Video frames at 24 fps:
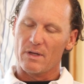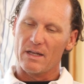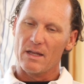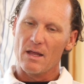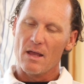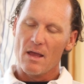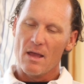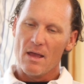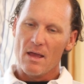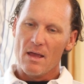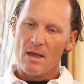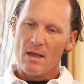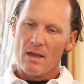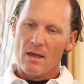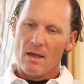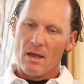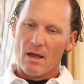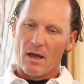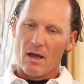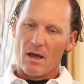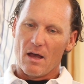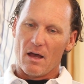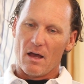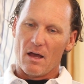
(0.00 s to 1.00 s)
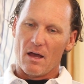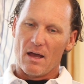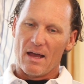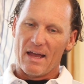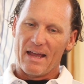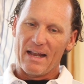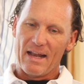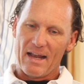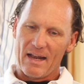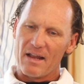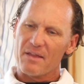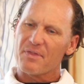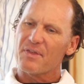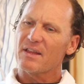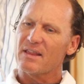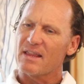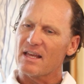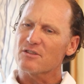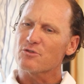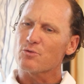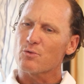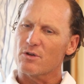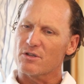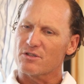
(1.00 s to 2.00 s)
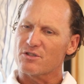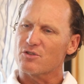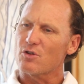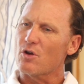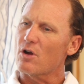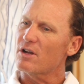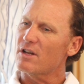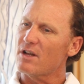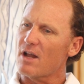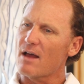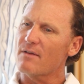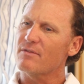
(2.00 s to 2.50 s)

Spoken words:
And I think that's where it started.